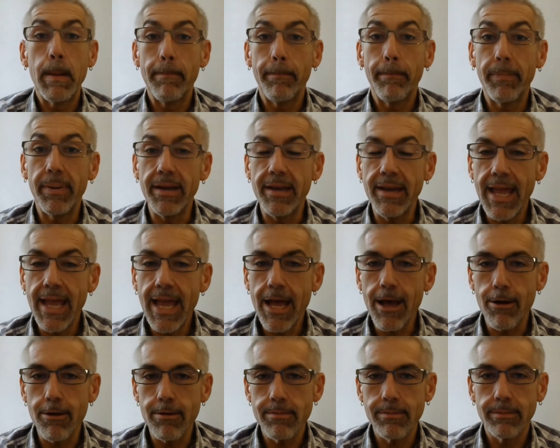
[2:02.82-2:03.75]
But
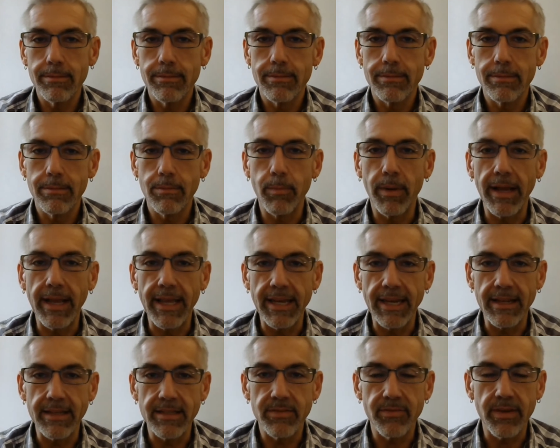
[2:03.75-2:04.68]
now, my
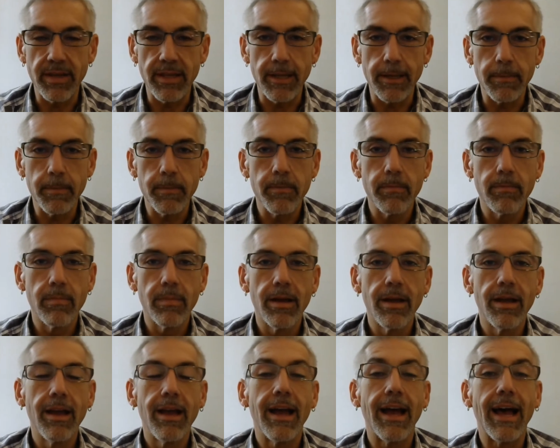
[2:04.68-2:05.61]
NSV,
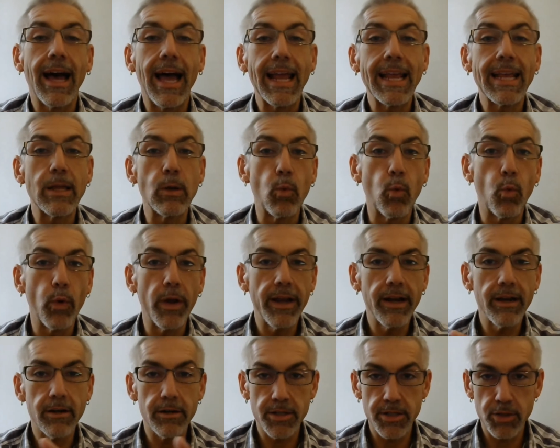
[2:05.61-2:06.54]
I can
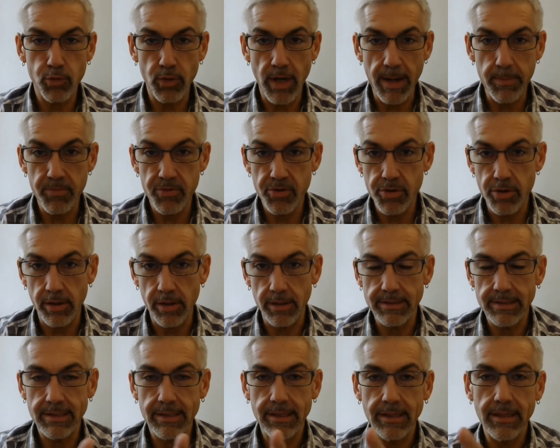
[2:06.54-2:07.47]
wear striped
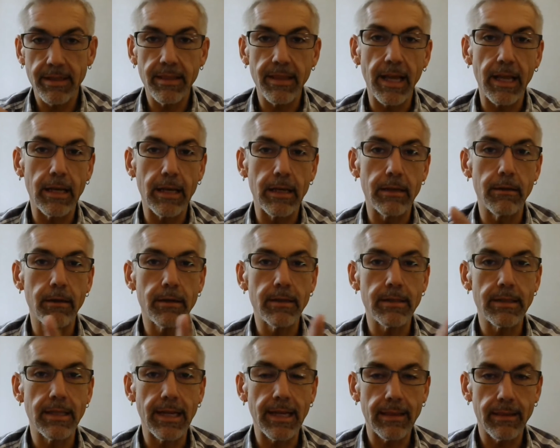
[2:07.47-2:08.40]
shirts that
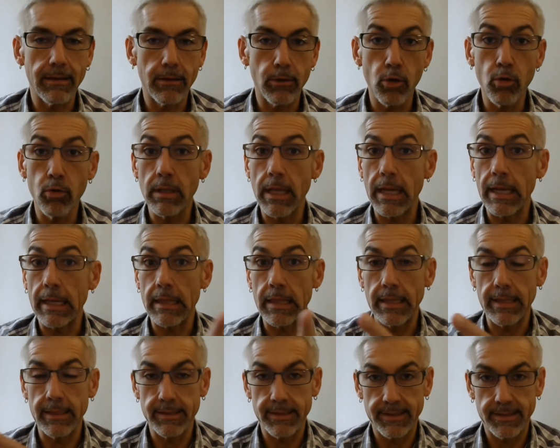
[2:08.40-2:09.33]
go like
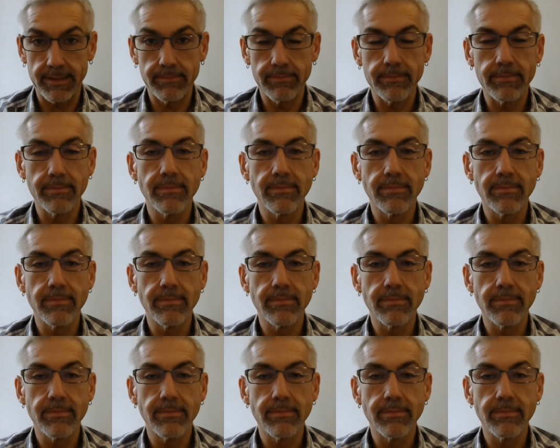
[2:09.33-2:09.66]
this